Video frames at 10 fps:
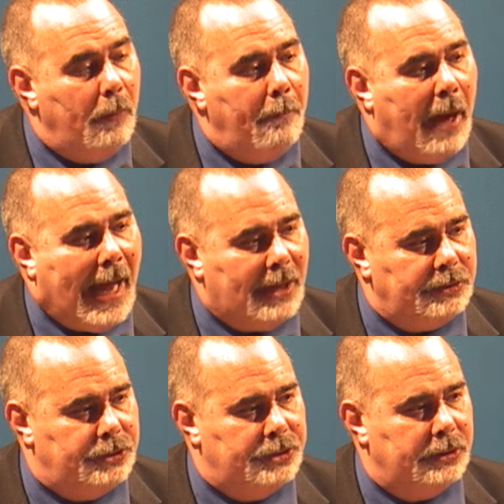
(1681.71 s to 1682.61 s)

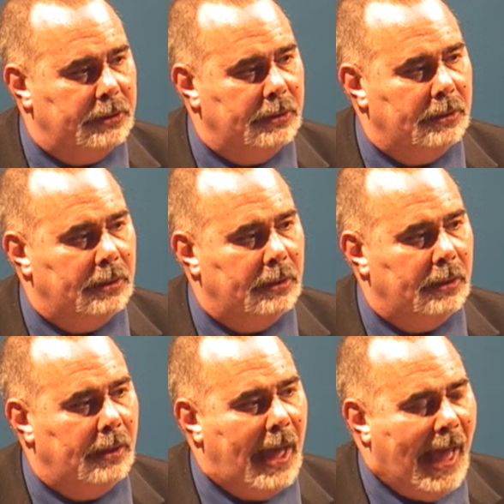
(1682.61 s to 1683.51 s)
much,
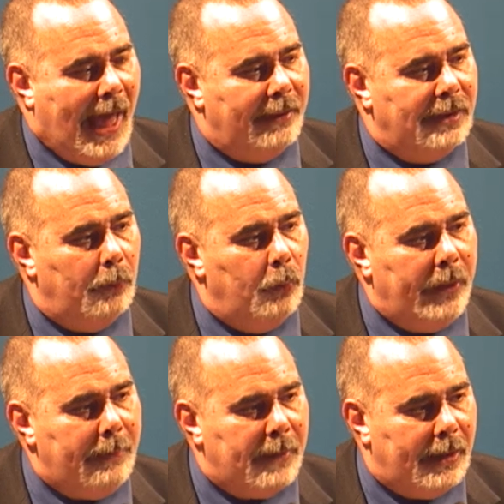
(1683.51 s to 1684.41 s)
and the
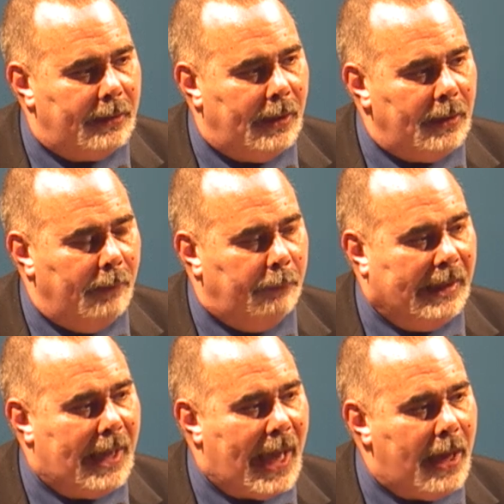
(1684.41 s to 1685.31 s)
women
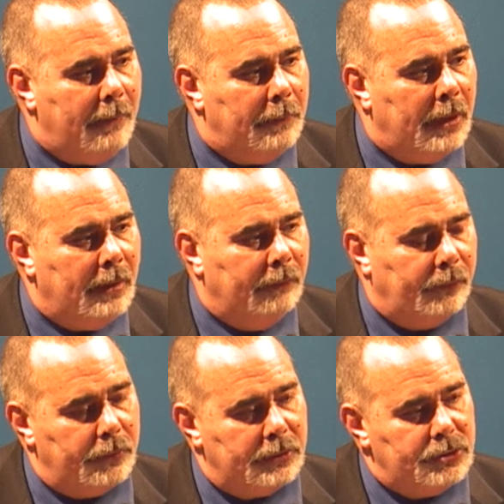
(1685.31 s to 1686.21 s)
became, for
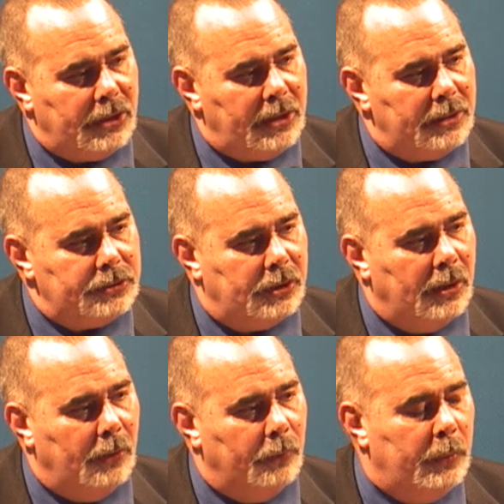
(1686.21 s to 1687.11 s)
the church,
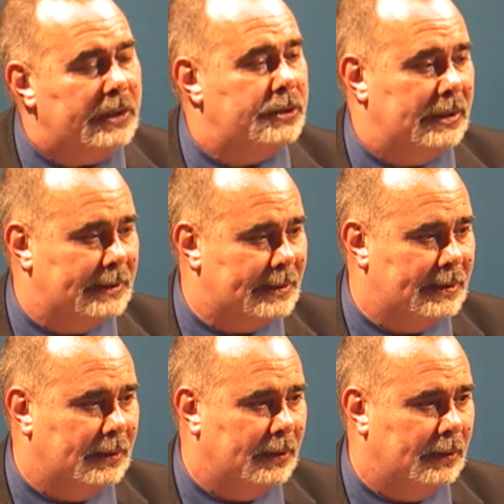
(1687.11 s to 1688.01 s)
witches,
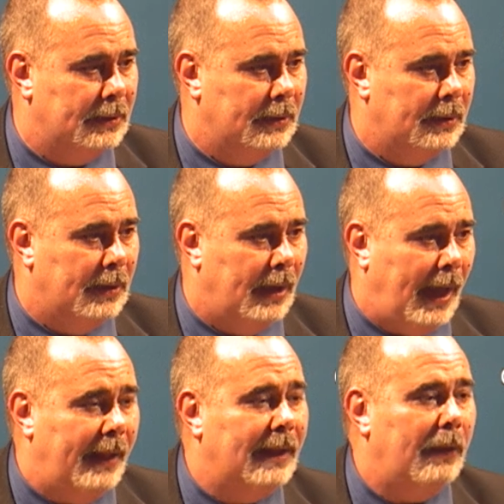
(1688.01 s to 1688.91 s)

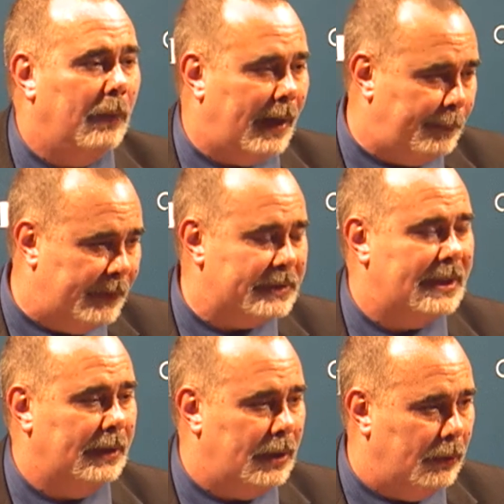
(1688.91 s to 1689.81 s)
and they were
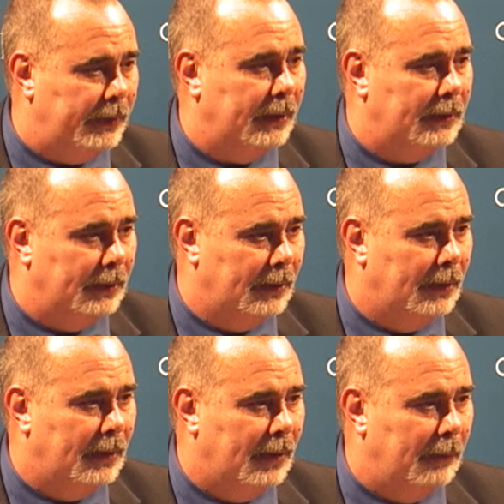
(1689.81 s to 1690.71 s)
persecuted
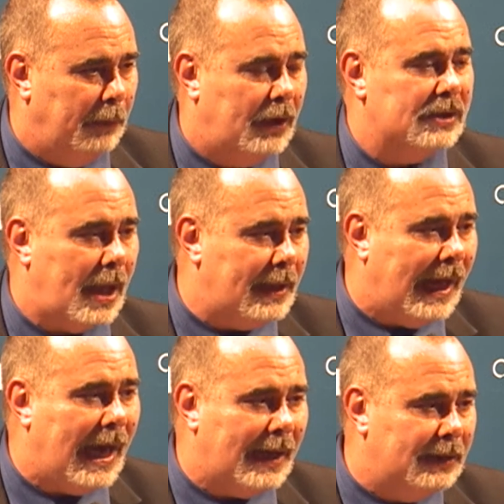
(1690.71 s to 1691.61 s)
because they
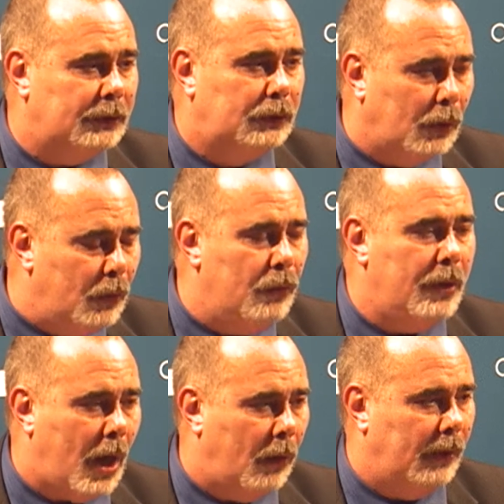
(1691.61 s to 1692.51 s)
had too
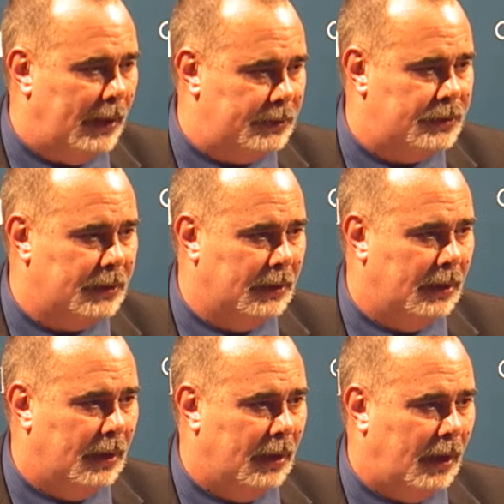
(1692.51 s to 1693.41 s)
knowledge
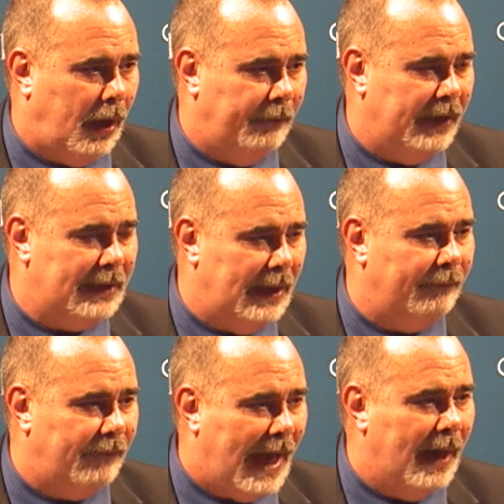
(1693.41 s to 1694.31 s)
of the
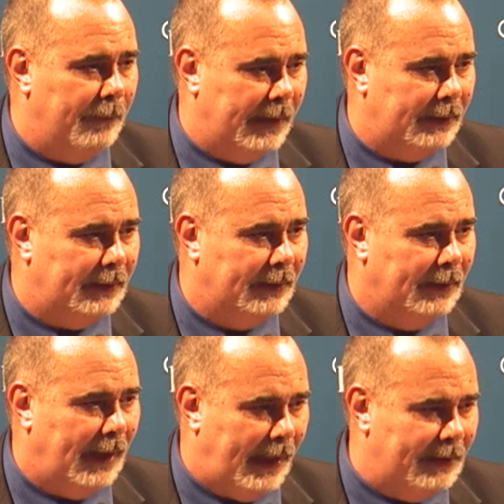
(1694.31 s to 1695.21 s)
environment
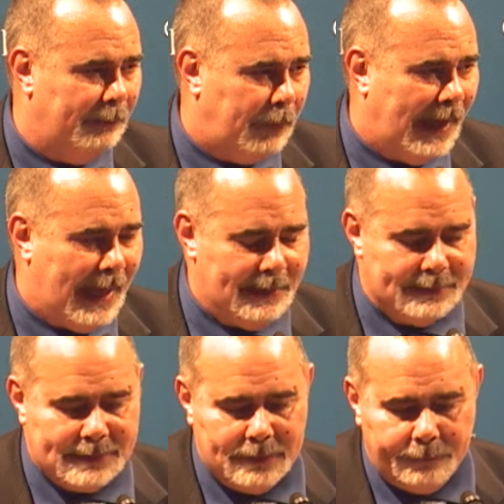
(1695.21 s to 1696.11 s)
and the
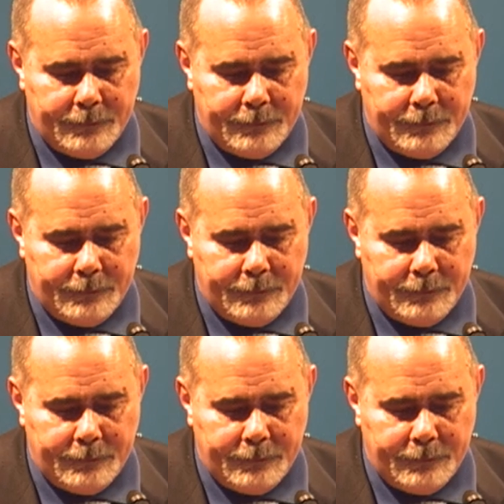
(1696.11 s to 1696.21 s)
plants.